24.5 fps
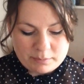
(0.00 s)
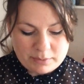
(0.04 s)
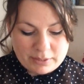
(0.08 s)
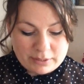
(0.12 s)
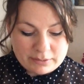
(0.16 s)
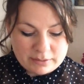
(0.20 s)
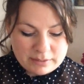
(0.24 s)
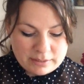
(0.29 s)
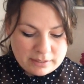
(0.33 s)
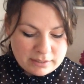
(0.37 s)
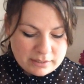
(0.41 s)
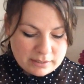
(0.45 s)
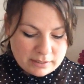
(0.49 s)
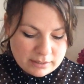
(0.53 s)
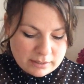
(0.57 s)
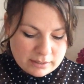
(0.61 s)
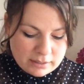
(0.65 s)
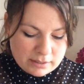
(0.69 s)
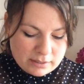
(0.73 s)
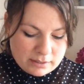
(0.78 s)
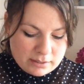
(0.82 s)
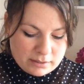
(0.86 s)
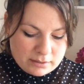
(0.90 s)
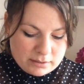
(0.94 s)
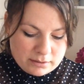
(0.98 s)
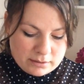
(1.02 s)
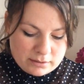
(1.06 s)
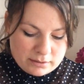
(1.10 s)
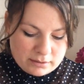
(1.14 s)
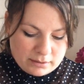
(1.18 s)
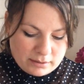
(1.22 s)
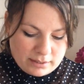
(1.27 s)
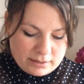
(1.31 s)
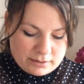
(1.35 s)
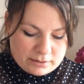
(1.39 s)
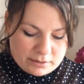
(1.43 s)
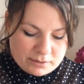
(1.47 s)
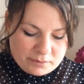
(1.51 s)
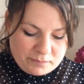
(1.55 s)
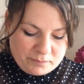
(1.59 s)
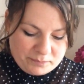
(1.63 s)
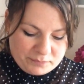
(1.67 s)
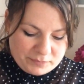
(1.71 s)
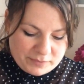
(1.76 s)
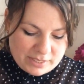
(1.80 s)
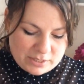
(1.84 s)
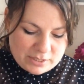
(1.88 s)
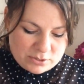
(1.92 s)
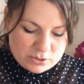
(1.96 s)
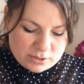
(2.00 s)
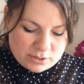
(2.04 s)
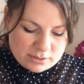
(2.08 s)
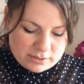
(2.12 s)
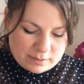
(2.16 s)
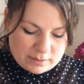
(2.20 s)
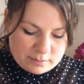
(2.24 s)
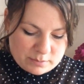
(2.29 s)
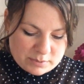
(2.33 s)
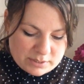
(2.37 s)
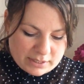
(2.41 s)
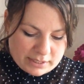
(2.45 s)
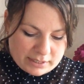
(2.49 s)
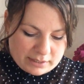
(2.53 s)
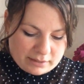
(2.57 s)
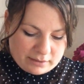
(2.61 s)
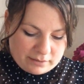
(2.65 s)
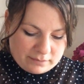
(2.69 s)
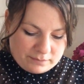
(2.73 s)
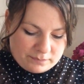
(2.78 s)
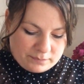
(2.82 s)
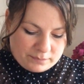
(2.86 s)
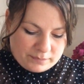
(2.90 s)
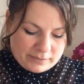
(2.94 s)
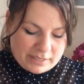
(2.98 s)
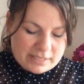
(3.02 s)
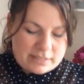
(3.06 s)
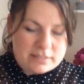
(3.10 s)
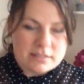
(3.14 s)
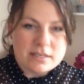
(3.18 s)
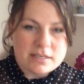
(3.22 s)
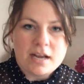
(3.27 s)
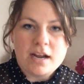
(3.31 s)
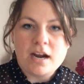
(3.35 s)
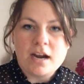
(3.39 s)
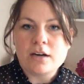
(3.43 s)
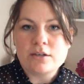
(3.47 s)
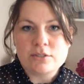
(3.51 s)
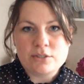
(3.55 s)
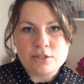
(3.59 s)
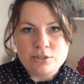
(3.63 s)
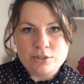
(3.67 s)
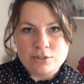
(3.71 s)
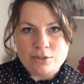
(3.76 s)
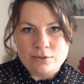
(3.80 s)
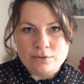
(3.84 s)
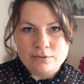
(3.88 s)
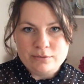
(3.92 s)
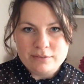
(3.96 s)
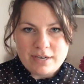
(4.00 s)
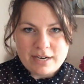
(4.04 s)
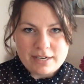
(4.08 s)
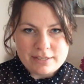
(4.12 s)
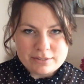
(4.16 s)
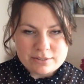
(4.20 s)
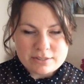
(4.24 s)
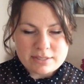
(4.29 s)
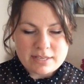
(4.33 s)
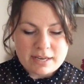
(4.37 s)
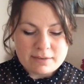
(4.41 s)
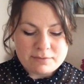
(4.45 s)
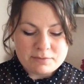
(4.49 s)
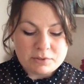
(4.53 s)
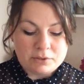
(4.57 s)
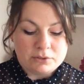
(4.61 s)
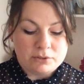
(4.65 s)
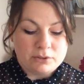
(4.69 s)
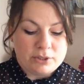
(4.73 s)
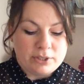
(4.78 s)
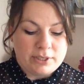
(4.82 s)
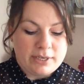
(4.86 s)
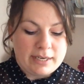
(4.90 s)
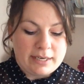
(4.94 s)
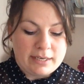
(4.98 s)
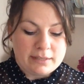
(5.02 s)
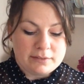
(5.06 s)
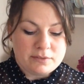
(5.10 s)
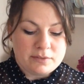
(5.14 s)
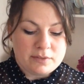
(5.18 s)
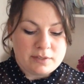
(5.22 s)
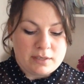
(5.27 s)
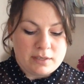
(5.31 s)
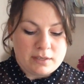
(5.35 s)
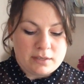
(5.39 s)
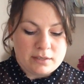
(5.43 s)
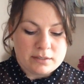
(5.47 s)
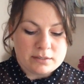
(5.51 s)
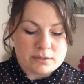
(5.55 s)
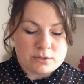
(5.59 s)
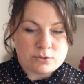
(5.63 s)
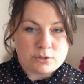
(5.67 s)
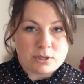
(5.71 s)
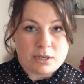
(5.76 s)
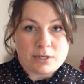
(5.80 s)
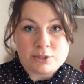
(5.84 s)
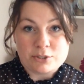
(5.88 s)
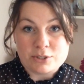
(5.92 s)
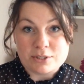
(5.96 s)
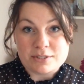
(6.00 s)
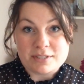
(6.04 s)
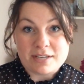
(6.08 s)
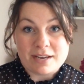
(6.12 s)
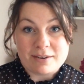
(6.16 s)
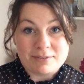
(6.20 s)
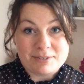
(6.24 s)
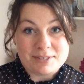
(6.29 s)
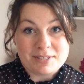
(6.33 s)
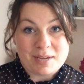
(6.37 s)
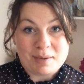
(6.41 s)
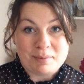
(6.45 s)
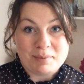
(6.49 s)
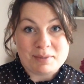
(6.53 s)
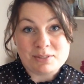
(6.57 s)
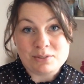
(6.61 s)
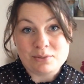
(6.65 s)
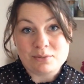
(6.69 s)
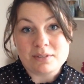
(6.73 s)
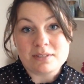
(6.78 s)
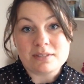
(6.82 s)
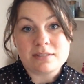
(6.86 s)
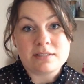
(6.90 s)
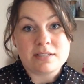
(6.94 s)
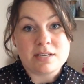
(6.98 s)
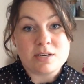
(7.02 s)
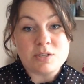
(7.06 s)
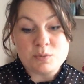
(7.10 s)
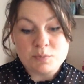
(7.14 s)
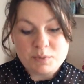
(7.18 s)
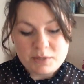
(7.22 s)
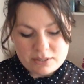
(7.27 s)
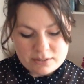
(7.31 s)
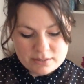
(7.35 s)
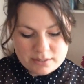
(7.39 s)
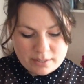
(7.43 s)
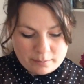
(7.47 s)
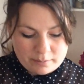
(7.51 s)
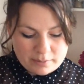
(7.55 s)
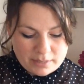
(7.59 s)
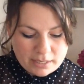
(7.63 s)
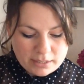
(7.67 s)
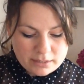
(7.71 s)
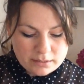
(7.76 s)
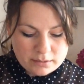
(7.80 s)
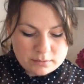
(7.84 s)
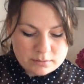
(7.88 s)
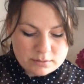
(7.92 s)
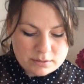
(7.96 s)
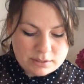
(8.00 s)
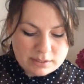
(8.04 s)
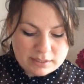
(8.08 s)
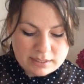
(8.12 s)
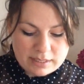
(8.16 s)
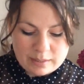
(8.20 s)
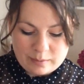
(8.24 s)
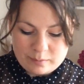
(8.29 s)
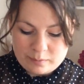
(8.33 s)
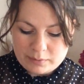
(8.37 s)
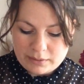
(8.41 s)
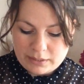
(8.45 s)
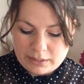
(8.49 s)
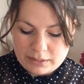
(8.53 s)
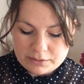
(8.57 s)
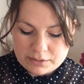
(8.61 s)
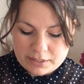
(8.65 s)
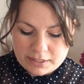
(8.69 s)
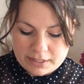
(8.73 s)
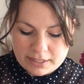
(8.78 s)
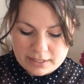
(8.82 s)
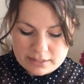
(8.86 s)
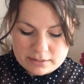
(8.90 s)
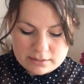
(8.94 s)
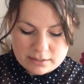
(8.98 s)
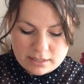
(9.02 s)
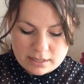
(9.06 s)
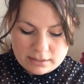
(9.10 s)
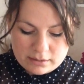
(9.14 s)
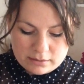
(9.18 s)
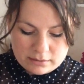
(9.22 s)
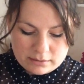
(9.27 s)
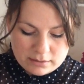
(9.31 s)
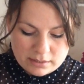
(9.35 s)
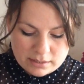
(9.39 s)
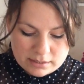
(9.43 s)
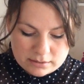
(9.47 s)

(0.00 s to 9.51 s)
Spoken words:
But I don't know. It just seems like it's not hard to do. I just have to look at the instructions every time I do the stitch because I'm not used to cabling, like I said.